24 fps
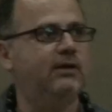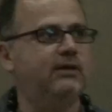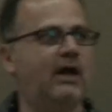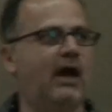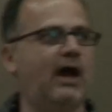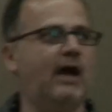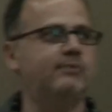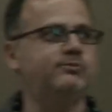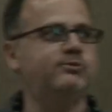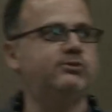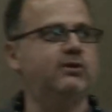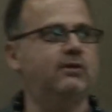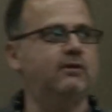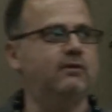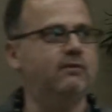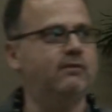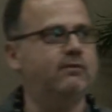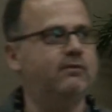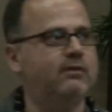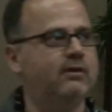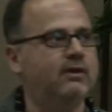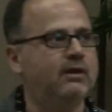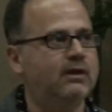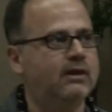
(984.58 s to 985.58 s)

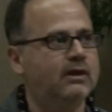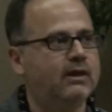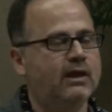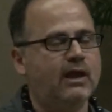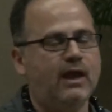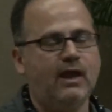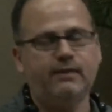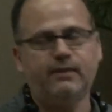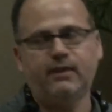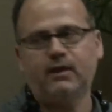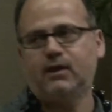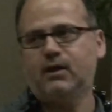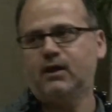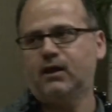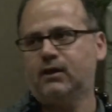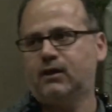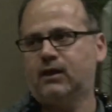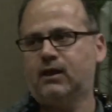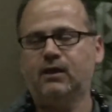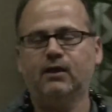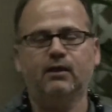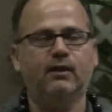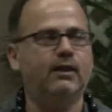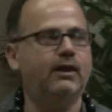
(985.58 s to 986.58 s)
adoptions, and they
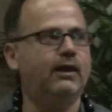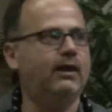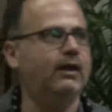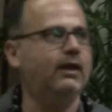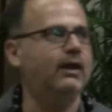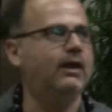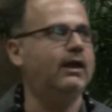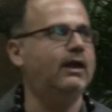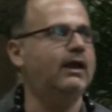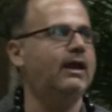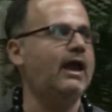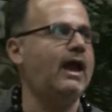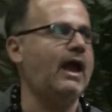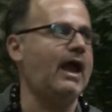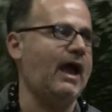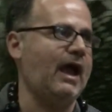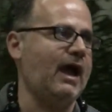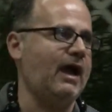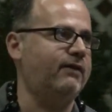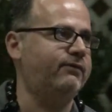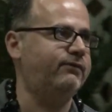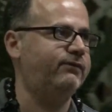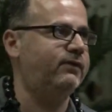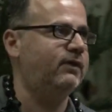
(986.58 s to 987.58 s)
cut killing in
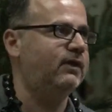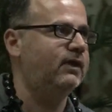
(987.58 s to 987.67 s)
half.